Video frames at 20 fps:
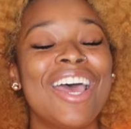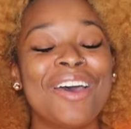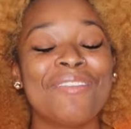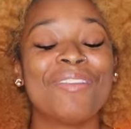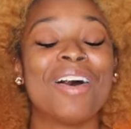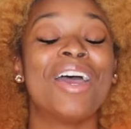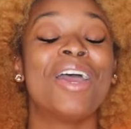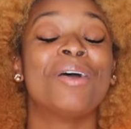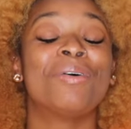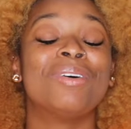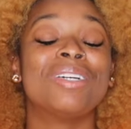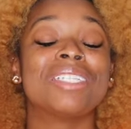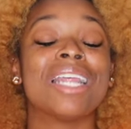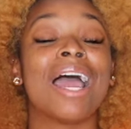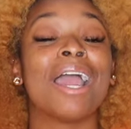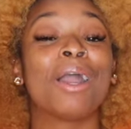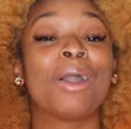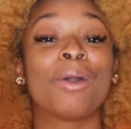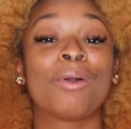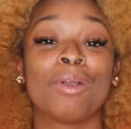My hair was
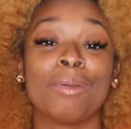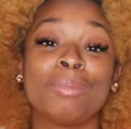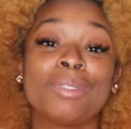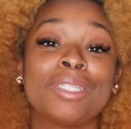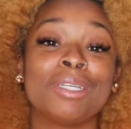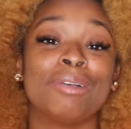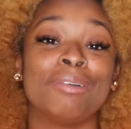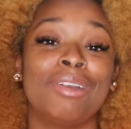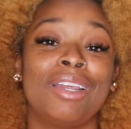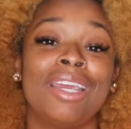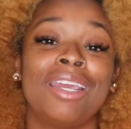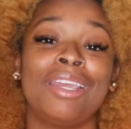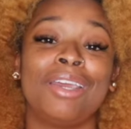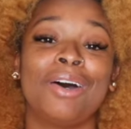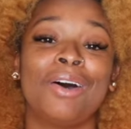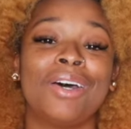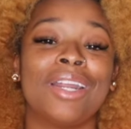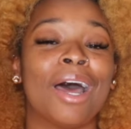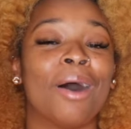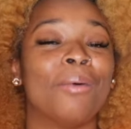crimson red,
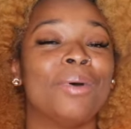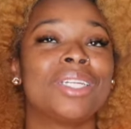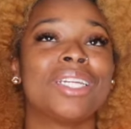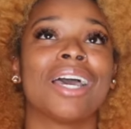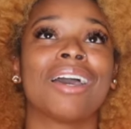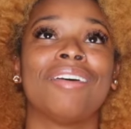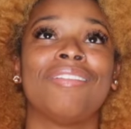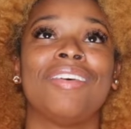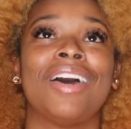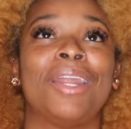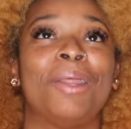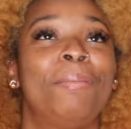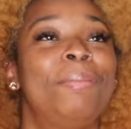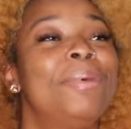y'all, and I wish I could find a